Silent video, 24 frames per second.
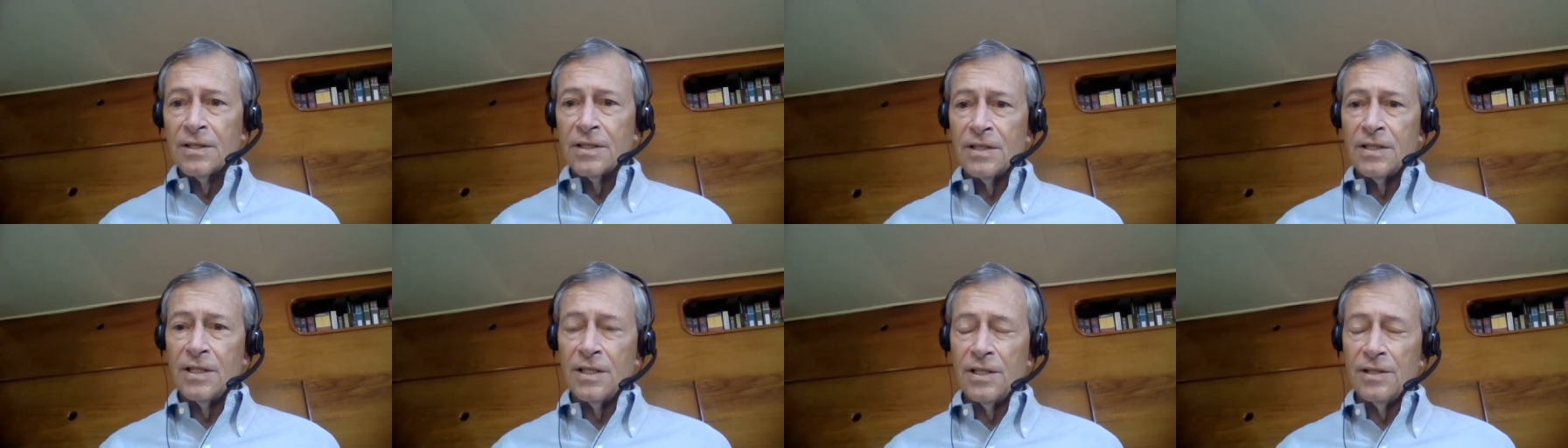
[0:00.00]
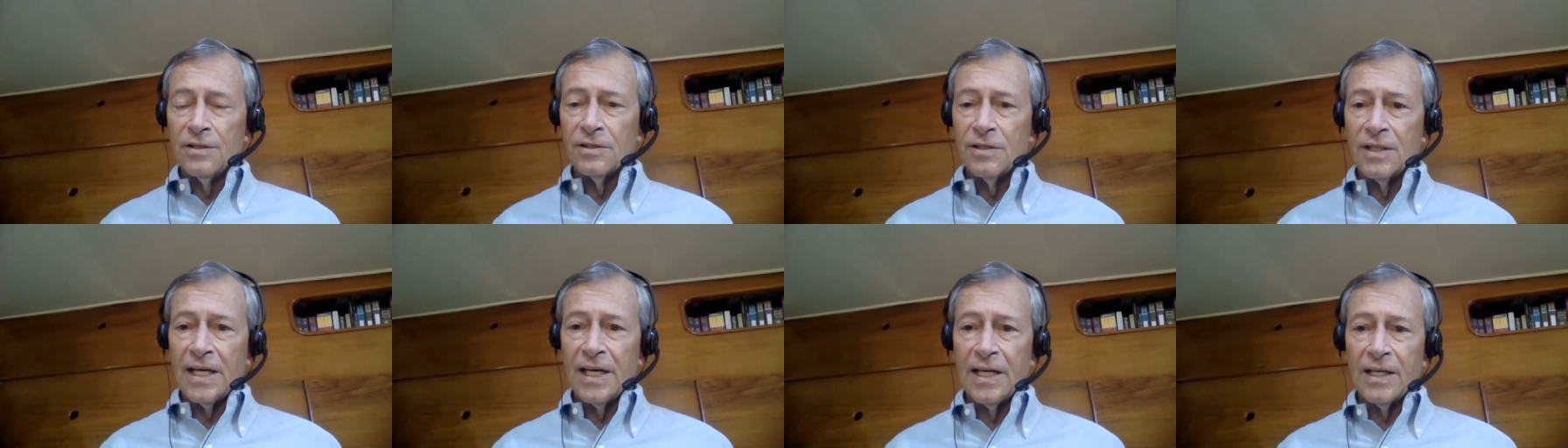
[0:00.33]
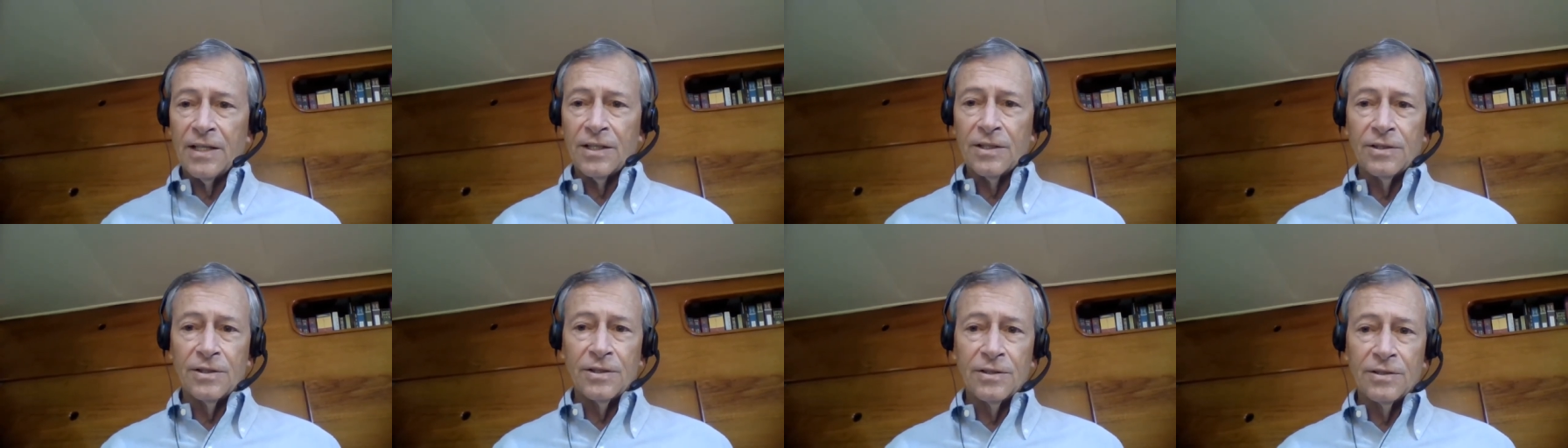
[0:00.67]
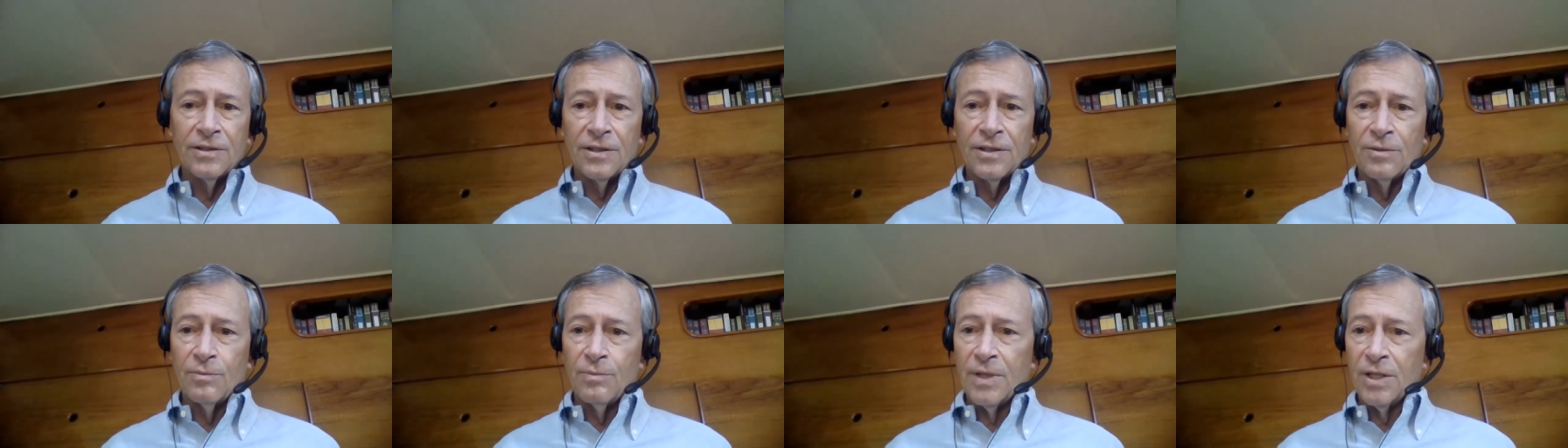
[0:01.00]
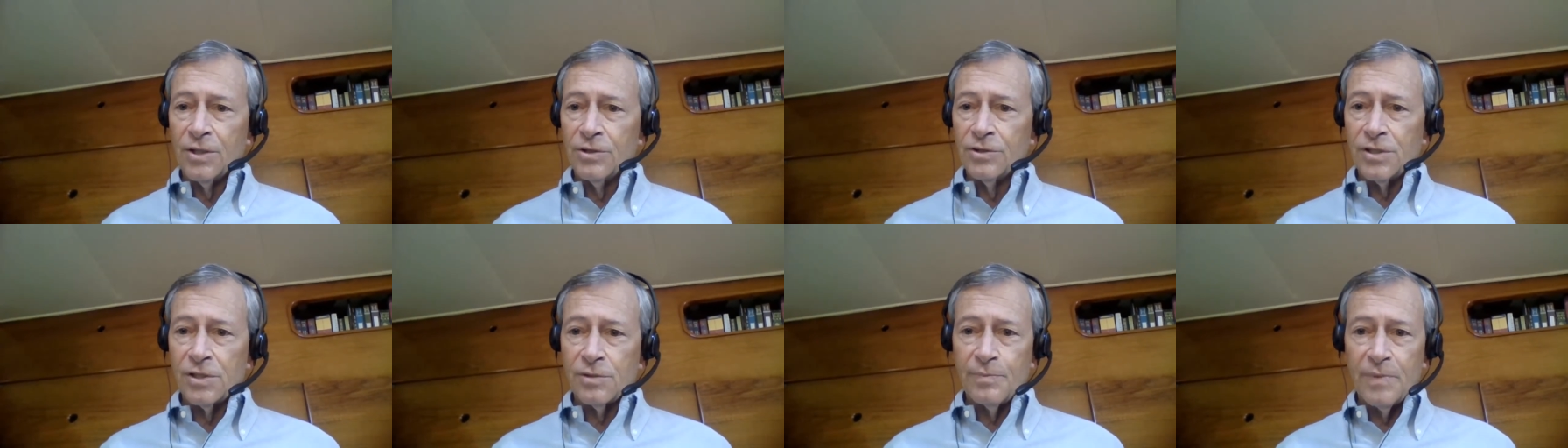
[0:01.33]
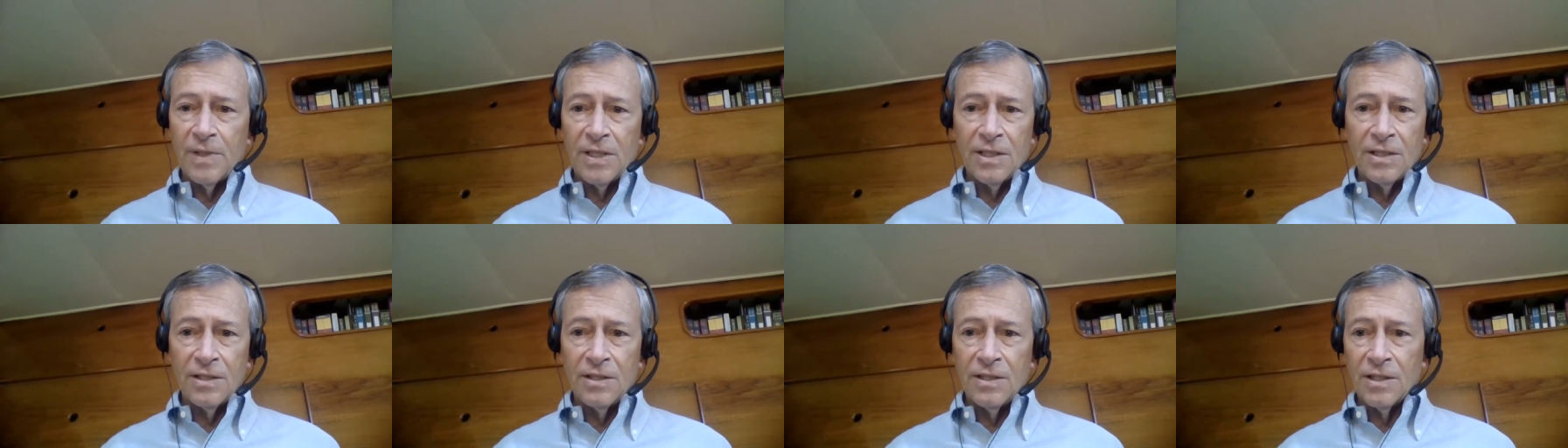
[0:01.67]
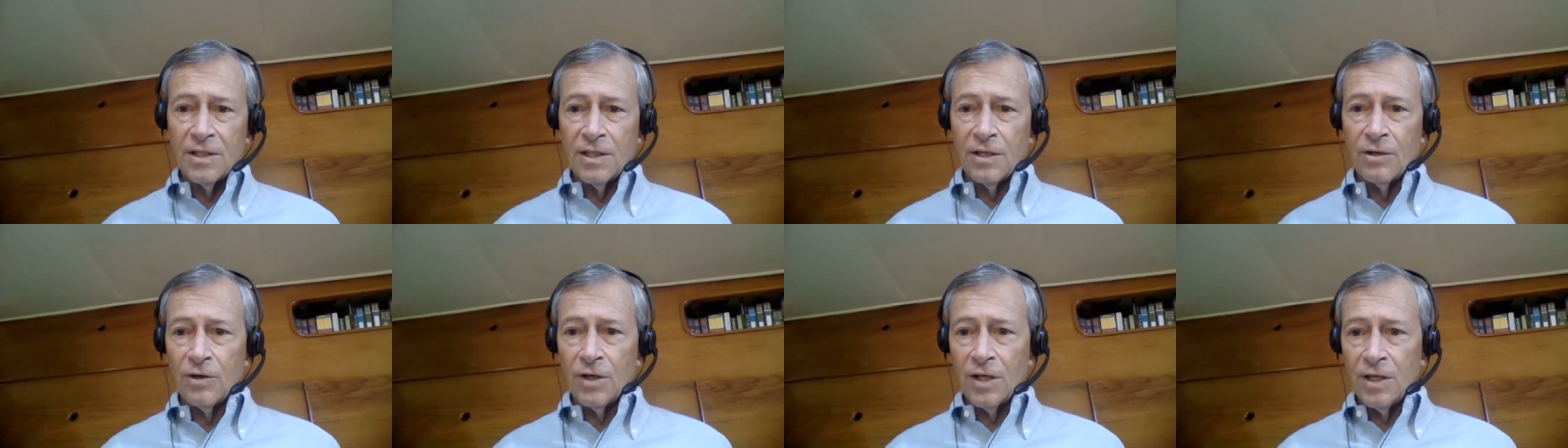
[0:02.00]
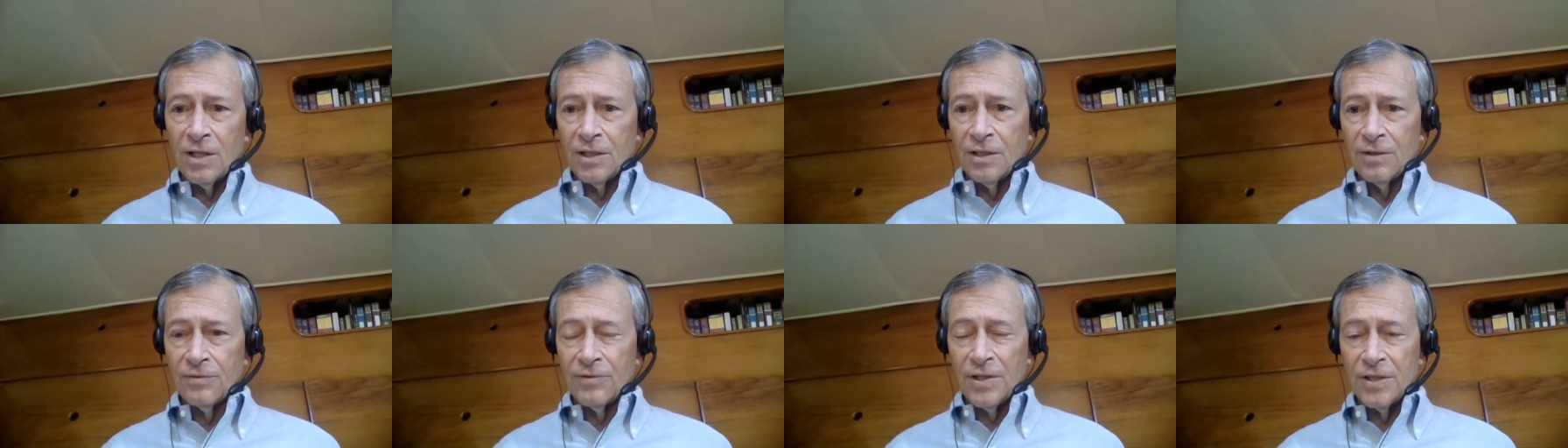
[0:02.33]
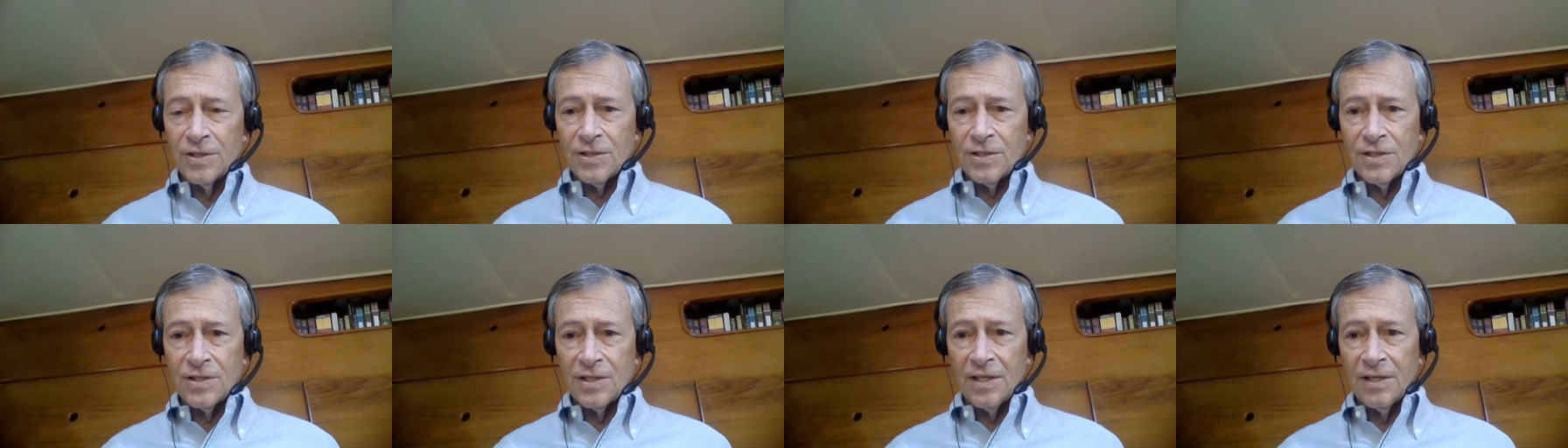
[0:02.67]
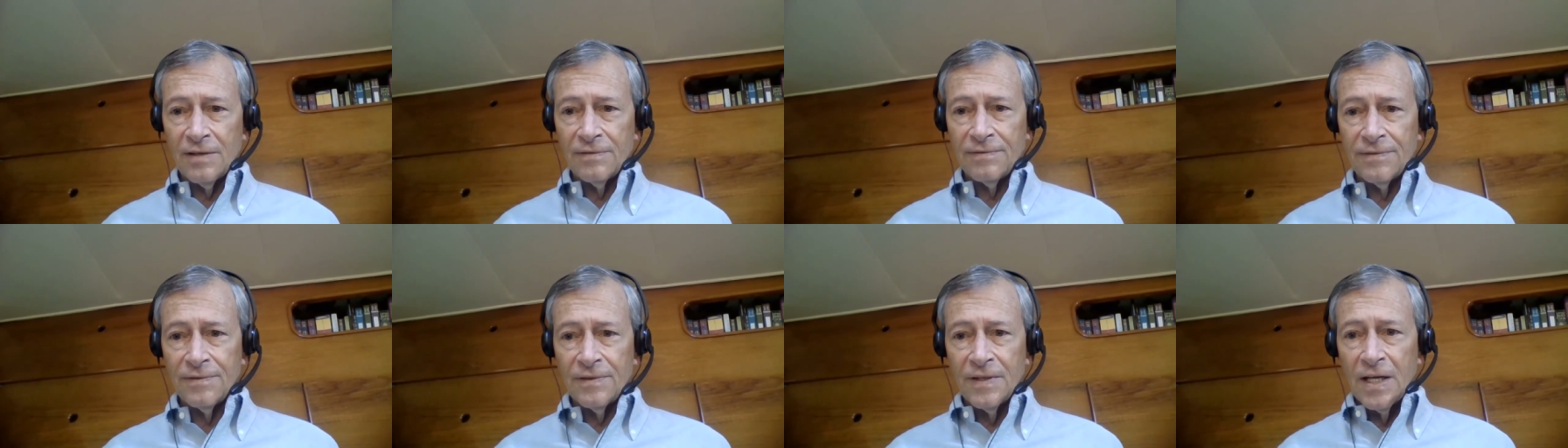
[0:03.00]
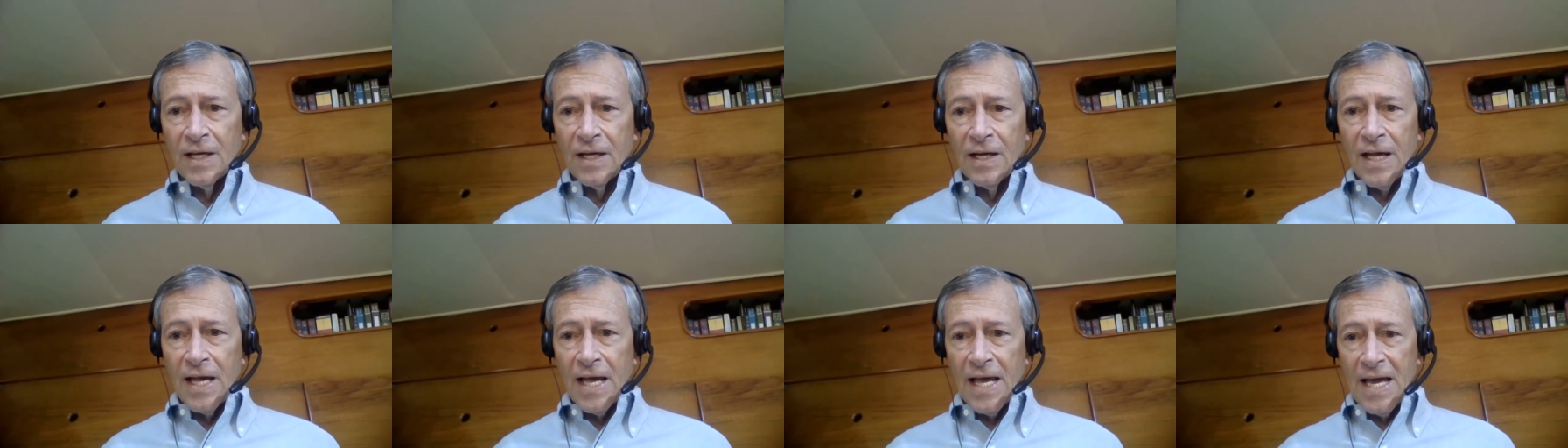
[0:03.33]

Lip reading: heel angle, your boat speed, all of this stuff.